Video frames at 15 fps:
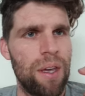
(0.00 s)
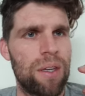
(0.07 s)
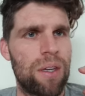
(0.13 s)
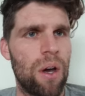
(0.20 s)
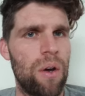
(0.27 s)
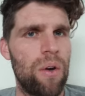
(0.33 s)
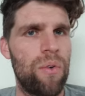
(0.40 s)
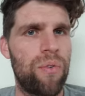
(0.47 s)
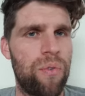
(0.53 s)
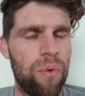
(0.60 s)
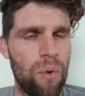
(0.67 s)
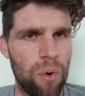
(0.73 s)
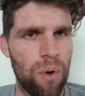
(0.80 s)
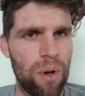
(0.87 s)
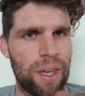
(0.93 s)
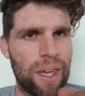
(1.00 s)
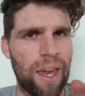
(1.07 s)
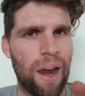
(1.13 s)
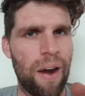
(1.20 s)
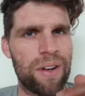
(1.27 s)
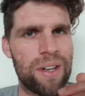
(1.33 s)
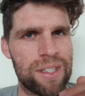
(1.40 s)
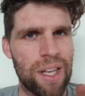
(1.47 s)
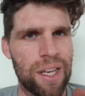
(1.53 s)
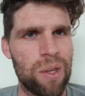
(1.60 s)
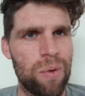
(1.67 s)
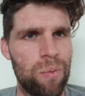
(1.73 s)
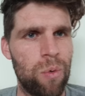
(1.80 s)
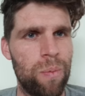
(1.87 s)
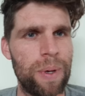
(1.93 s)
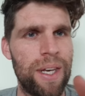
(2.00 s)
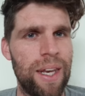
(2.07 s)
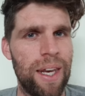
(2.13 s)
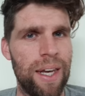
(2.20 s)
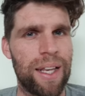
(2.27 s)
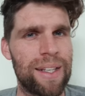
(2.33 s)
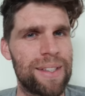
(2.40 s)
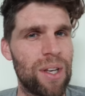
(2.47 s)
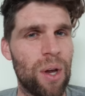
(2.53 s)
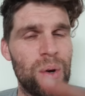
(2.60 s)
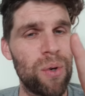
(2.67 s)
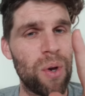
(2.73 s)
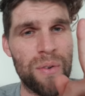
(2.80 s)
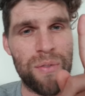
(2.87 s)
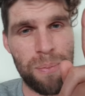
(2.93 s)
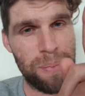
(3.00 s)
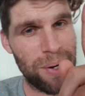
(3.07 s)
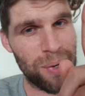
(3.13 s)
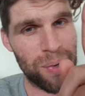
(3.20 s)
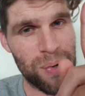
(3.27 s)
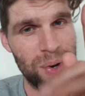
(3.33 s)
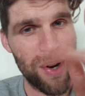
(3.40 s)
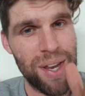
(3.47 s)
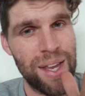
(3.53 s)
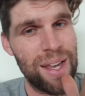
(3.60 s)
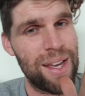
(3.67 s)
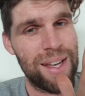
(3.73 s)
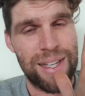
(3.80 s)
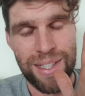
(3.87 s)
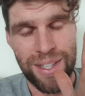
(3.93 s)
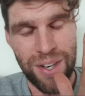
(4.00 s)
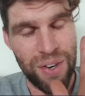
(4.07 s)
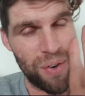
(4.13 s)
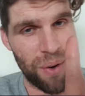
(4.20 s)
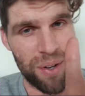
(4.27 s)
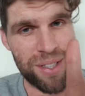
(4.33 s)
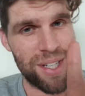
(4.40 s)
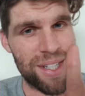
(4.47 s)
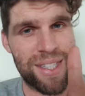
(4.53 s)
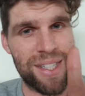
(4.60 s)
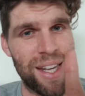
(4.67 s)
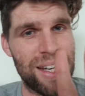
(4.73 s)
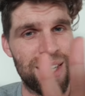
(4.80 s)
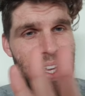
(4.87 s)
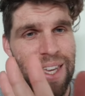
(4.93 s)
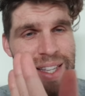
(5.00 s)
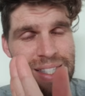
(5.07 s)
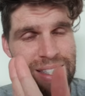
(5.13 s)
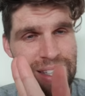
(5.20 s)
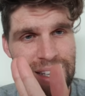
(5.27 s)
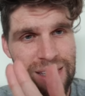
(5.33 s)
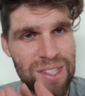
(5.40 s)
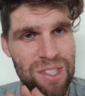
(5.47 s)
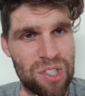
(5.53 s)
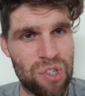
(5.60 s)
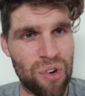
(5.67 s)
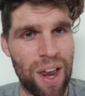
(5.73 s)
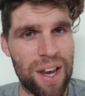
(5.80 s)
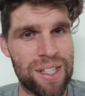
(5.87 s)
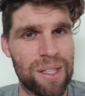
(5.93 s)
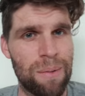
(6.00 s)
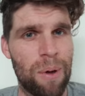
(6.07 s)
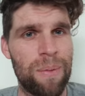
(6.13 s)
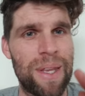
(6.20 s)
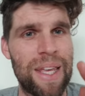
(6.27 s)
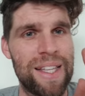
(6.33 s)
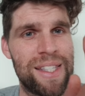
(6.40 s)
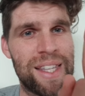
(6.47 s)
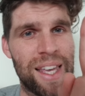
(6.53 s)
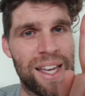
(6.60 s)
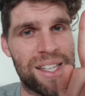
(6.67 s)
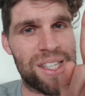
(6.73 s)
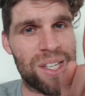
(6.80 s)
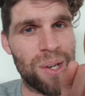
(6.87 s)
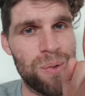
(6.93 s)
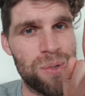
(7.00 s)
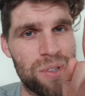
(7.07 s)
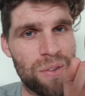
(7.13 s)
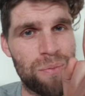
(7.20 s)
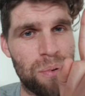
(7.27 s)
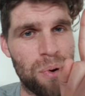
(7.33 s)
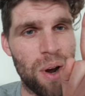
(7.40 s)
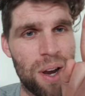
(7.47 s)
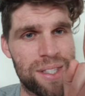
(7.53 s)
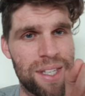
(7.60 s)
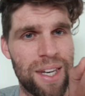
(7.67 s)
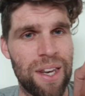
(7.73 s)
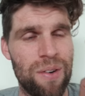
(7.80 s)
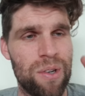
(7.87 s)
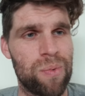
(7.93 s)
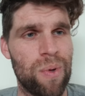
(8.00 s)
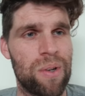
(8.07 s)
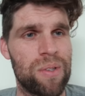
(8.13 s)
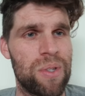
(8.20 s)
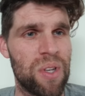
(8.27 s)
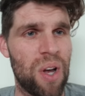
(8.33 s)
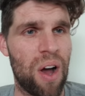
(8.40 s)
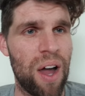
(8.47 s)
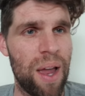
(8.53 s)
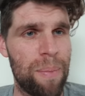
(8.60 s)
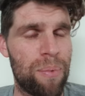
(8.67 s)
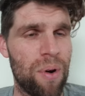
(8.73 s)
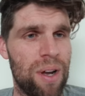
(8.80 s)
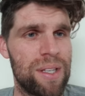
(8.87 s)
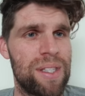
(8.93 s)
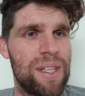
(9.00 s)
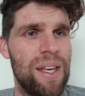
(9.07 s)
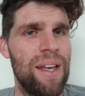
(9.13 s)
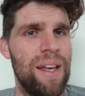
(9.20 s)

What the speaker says: Go for characters that you will be needing. Don't go for Baloo. Not just yet. He's trash at the moment. He's the exclusive price in here as well, so he's a higher price.